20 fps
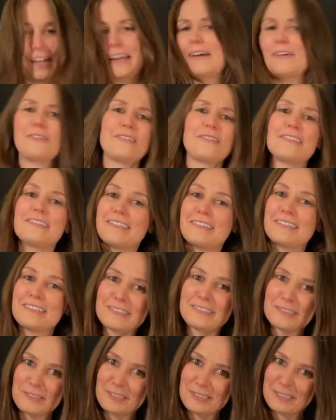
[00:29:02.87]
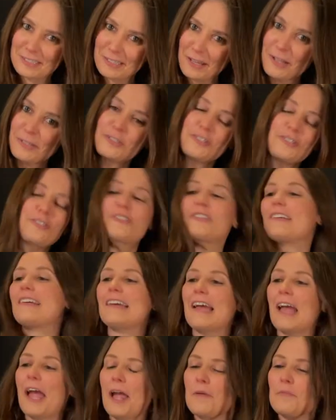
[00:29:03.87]
Cale. Such
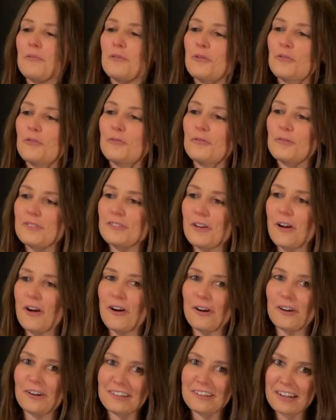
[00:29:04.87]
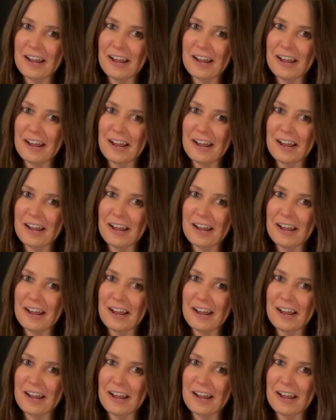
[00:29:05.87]
a beautiful song.